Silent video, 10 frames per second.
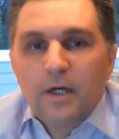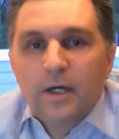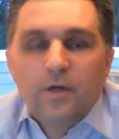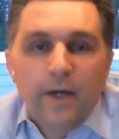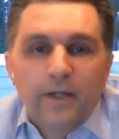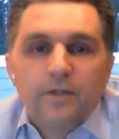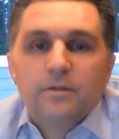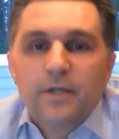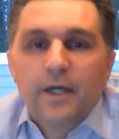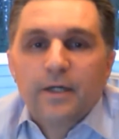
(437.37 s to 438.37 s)
Correct,
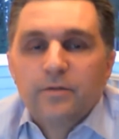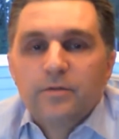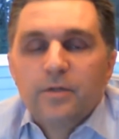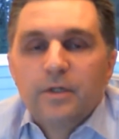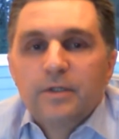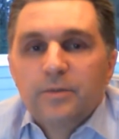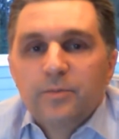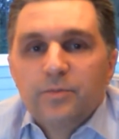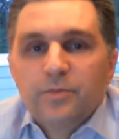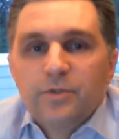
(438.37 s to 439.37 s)
yeah.
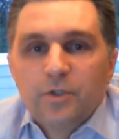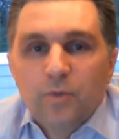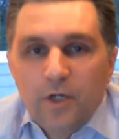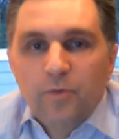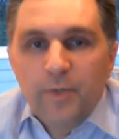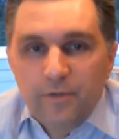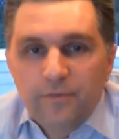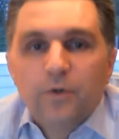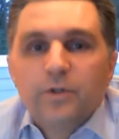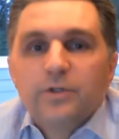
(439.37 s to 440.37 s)
Stillwater will be the
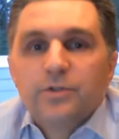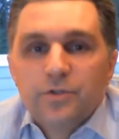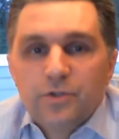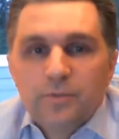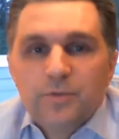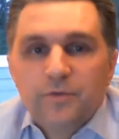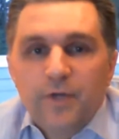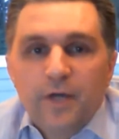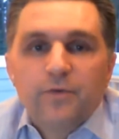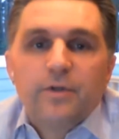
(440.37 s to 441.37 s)
focus in terms of
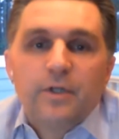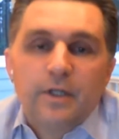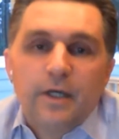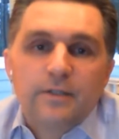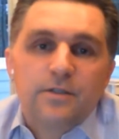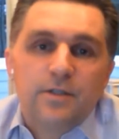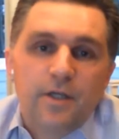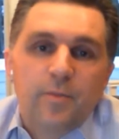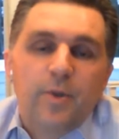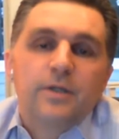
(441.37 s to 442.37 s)
effort. It has the
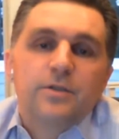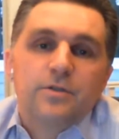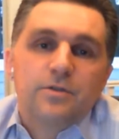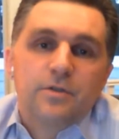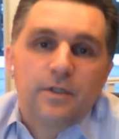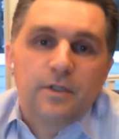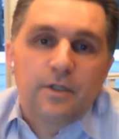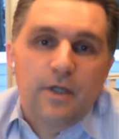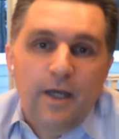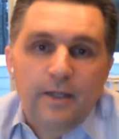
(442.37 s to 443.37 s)
database, it
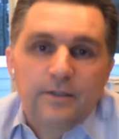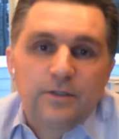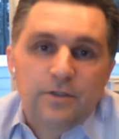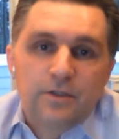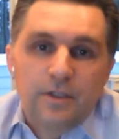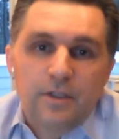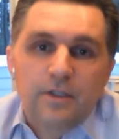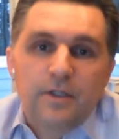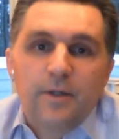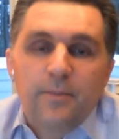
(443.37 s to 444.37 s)
has
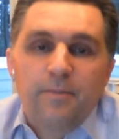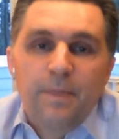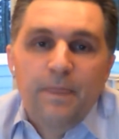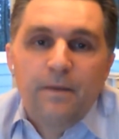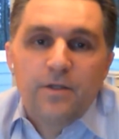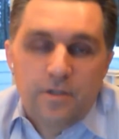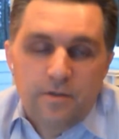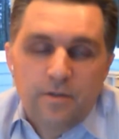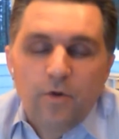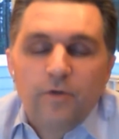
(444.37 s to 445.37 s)
it's
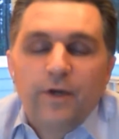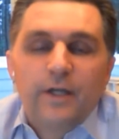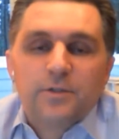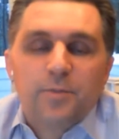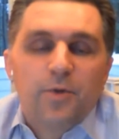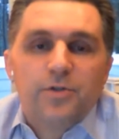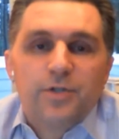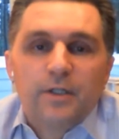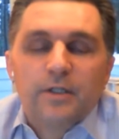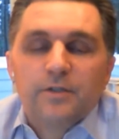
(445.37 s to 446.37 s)
the more advanced
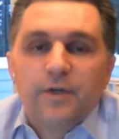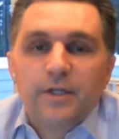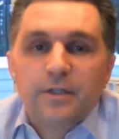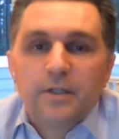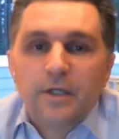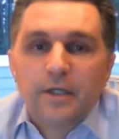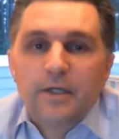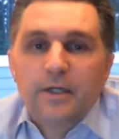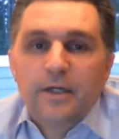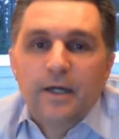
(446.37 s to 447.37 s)
project, let's face it.
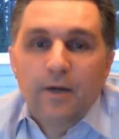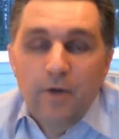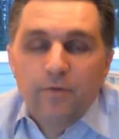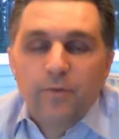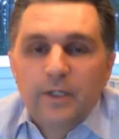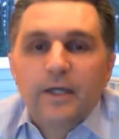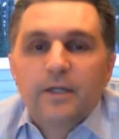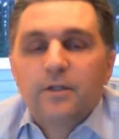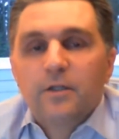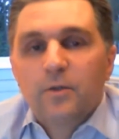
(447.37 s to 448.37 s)
However, we
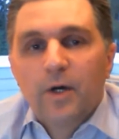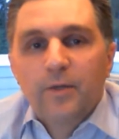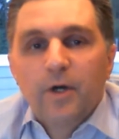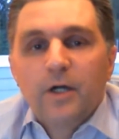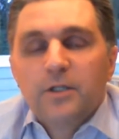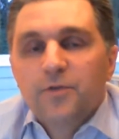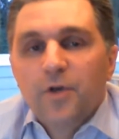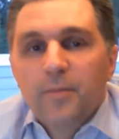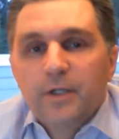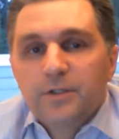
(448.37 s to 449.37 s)
like the Kluane rocks
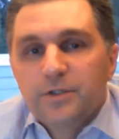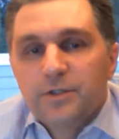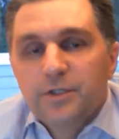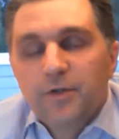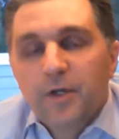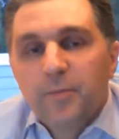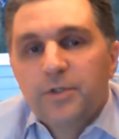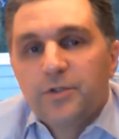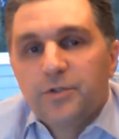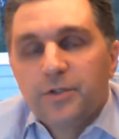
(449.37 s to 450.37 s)
very much and see great
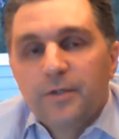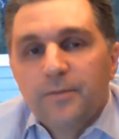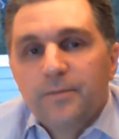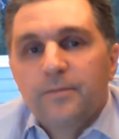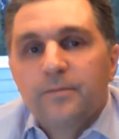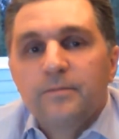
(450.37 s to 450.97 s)
potential there.